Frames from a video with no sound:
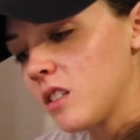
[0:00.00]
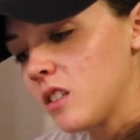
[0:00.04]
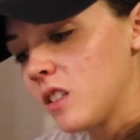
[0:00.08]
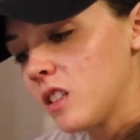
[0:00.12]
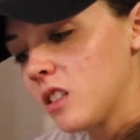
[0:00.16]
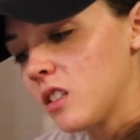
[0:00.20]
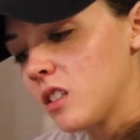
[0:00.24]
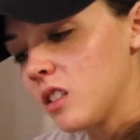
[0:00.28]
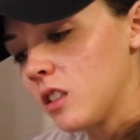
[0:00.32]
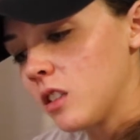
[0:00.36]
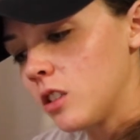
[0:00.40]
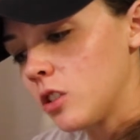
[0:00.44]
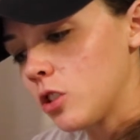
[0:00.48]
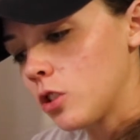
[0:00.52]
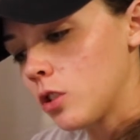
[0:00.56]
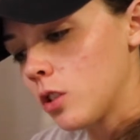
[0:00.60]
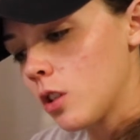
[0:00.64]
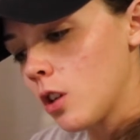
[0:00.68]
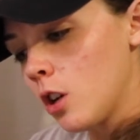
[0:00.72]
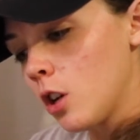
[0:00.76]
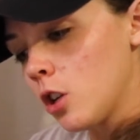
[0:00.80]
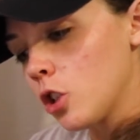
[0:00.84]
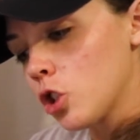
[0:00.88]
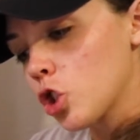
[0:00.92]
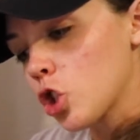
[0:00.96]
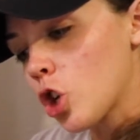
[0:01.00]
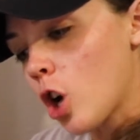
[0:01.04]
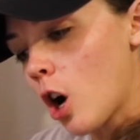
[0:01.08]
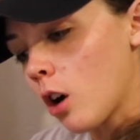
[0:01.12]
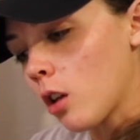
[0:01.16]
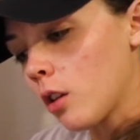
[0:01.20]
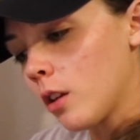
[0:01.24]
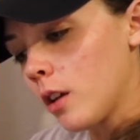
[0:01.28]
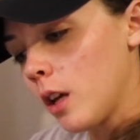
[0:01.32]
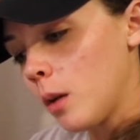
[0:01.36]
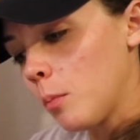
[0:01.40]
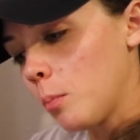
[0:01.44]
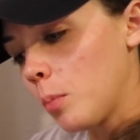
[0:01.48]
This is
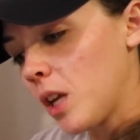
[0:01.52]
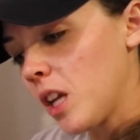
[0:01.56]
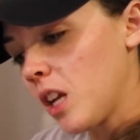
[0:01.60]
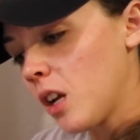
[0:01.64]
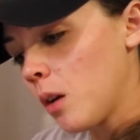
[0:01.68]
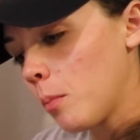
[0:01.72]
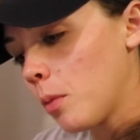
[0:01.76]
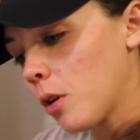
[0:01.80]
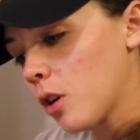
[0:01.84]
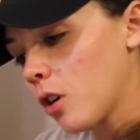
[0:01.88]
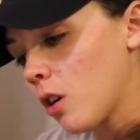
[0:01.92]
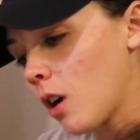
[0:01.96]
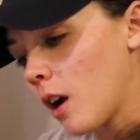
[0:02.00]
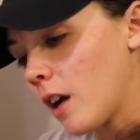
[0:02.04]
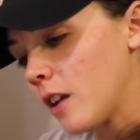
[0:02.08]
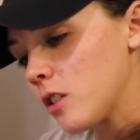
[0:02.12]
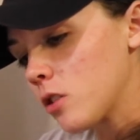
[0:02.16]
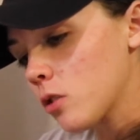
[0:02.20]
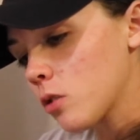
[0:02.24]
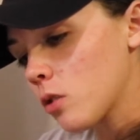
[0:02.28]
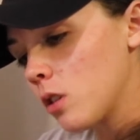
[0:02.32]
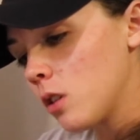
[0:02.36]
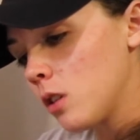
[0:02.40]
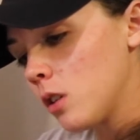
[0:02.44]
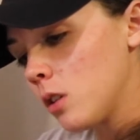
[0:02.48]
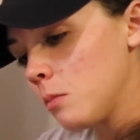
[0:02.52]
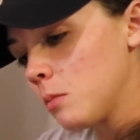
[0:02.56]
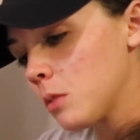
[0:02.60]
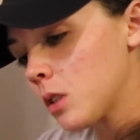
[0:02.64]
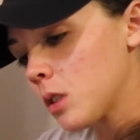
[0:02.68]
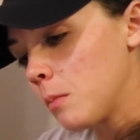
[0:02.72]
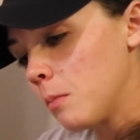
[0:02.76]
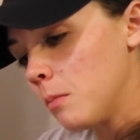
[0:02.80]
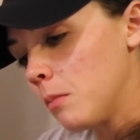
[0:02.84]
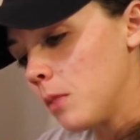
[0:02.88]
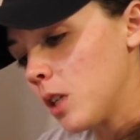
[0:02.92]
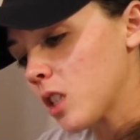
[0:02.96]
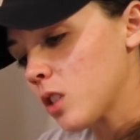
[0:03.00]
chocolate and peanut butter ice
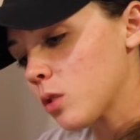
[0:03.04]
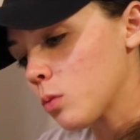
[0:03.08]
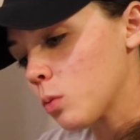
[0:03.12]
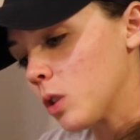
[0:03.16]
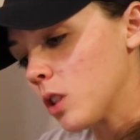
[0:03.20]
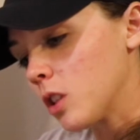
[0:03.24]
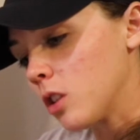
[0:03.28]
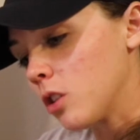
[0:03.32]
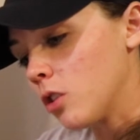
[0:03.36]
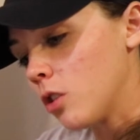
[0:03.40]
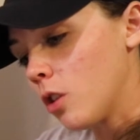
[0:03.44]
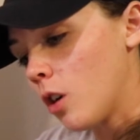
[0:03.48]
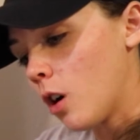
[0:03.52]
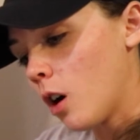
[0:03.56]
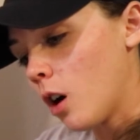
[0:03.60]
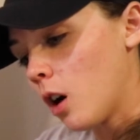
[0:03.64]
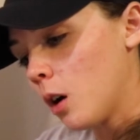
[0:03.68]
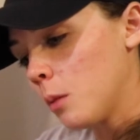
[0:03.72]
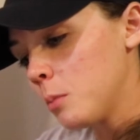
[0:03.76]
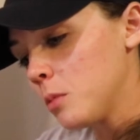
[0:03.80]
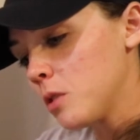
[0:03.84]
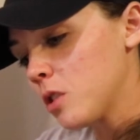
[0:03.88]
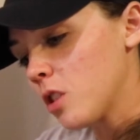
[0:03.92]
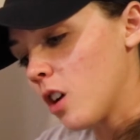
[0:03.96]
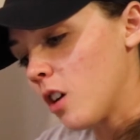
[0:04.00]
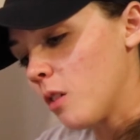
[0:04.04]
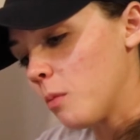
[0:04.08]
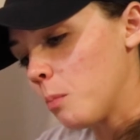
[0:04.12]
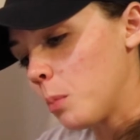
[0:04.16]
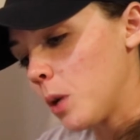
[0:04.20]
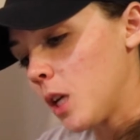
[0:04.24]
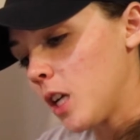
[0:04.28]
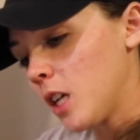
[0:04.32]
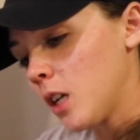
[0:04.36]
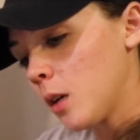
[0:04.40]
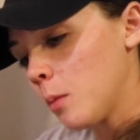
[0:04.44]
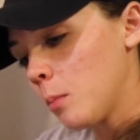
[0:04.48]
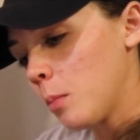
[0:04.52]
creams mixed with gobs of
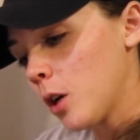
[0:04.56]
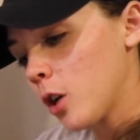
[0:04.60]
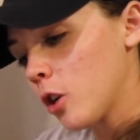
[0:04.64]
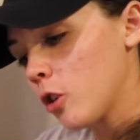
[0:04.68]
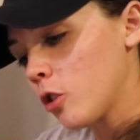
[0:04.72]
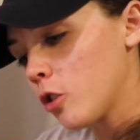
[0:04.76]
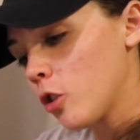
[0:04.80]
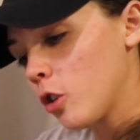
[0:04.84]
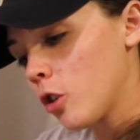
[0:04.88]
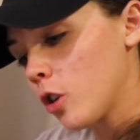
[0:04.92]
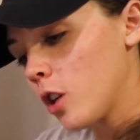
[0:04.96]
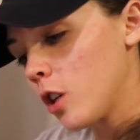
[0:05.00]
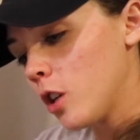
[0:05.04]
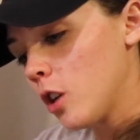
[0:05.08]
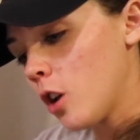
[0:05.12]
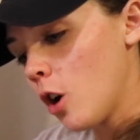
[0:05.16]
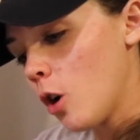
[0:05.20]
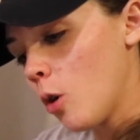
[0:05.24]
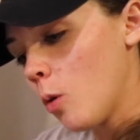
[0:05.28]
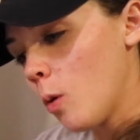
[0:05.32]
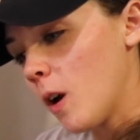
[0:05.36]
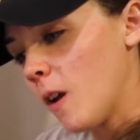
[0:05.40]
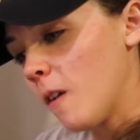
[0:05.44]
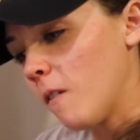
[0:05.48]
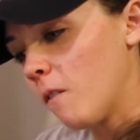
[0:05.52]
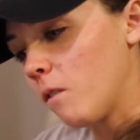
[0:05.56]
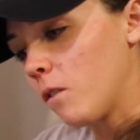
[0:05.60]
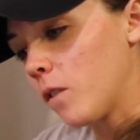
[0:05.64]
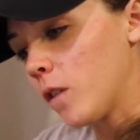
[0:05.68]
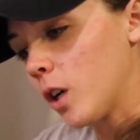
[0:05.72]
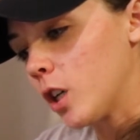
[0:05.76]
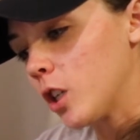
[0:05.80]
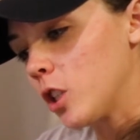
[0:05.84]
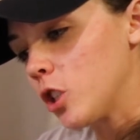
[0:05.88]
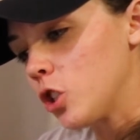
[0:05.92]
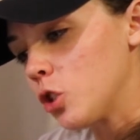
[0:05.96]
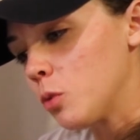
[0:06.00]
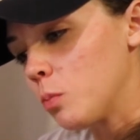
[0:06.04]
peanut butter cookie dough and
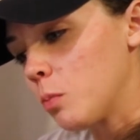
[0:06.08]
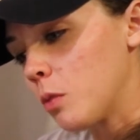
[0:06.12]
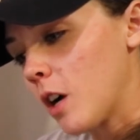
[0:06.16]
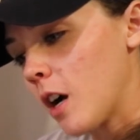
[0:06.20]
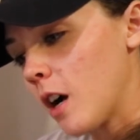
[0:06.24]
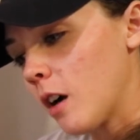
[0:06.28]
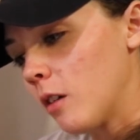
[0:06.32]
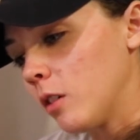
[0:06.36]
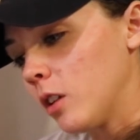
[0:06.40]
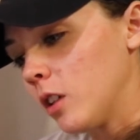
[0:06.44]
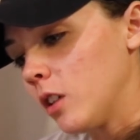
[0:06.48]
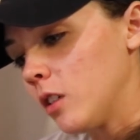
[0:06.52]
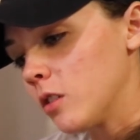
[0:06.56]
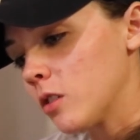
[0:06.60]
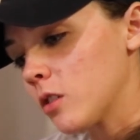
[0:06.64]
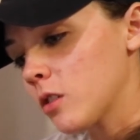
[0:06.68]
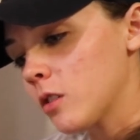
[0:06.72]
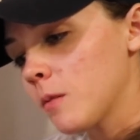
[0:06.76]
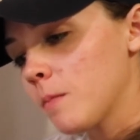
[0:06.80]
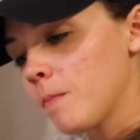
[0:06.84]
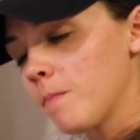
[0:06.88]
fudge brownies.